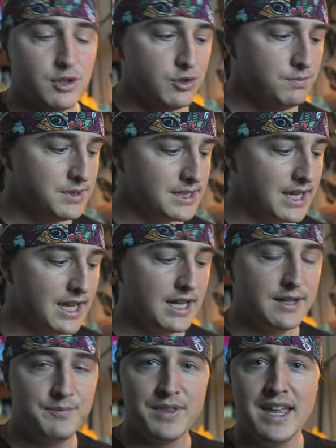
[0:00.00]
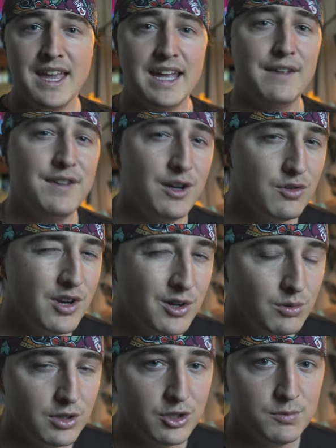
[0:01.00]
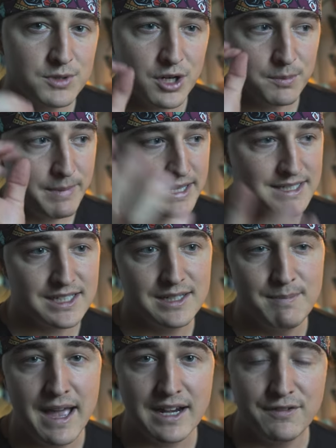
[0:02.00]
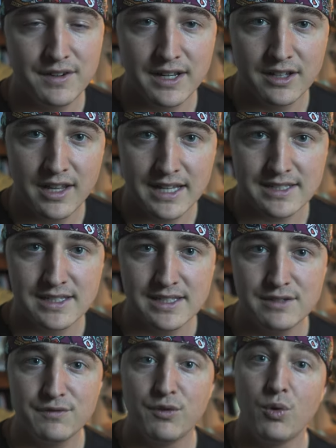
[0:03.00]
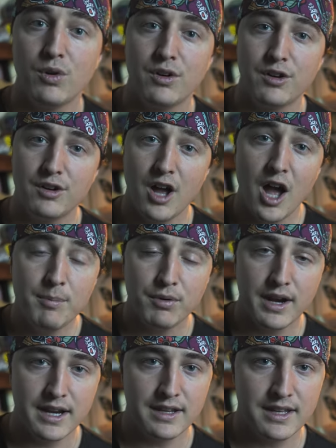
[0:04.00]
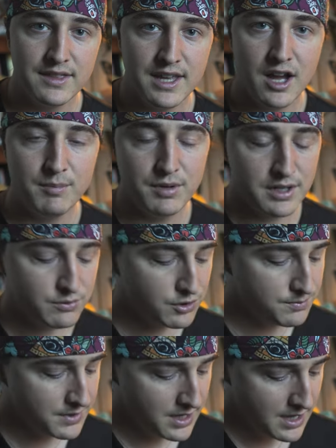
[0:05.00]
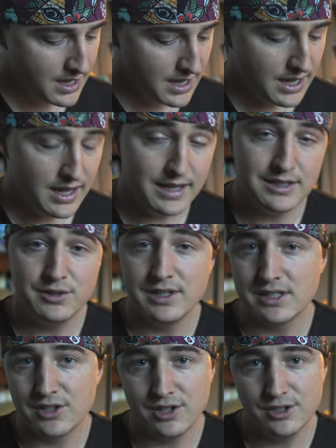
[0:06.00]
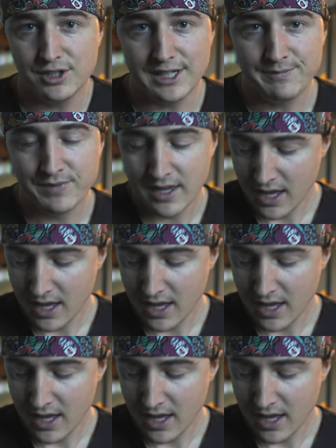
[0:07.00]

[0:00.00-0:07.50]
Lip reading: loupes. If you don't know, loupes are basically magnifying glasses for operating in the operating room and doing surgery.